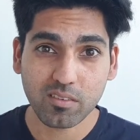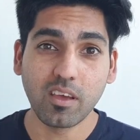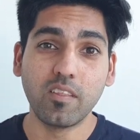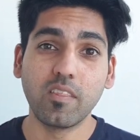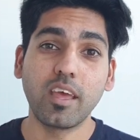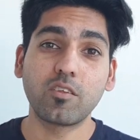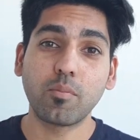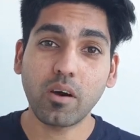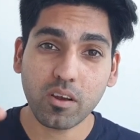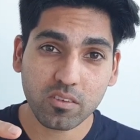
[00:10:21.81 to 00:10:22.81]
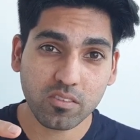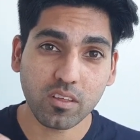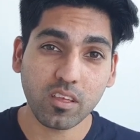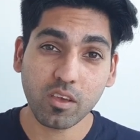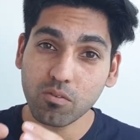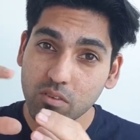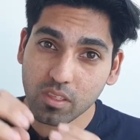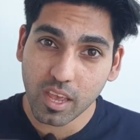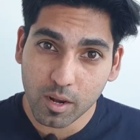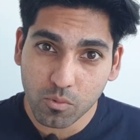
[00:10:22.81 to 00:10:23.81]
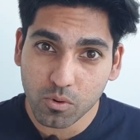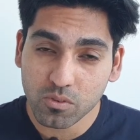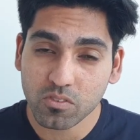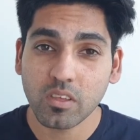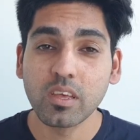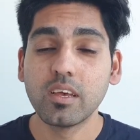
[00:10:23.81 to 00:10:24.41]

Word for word: and then the antibiotics that are given to the animals,